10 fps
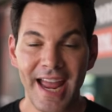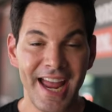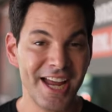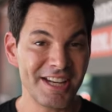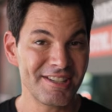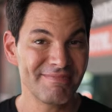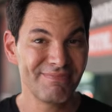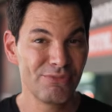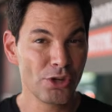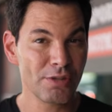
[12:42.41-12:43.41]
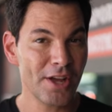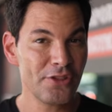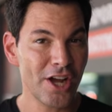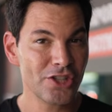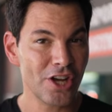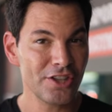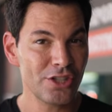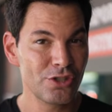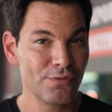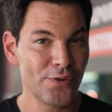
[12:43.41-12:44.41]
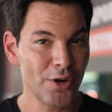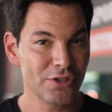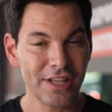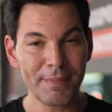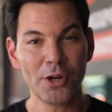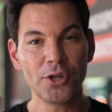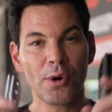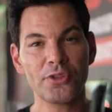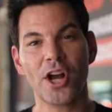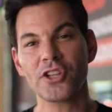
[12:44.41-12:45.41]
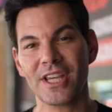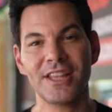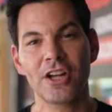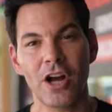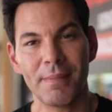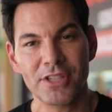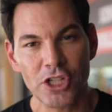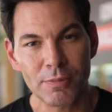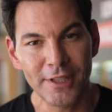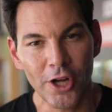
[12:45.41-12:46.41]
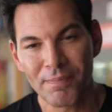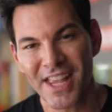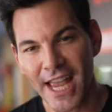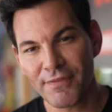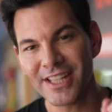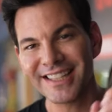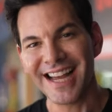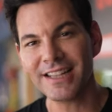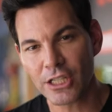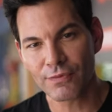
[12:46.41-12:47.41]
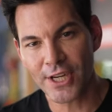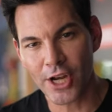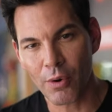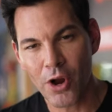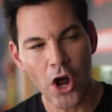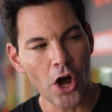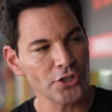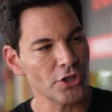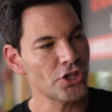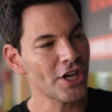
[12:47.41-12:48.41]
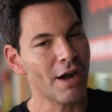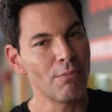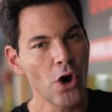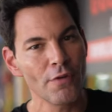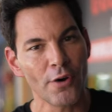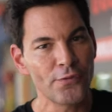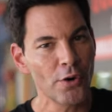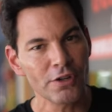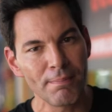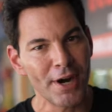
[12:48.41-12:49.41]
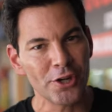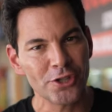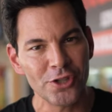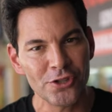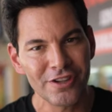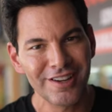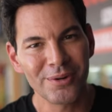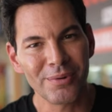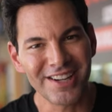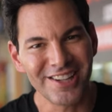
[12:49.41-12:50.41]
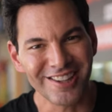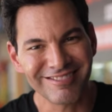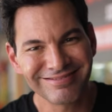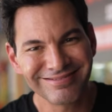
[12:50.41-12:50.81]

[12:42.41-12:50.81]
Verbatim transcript: And those are my thoughts on these two phones. Let me know your thoughts in the comment section below. If you like this video, also check out more of our phone comparisons right here.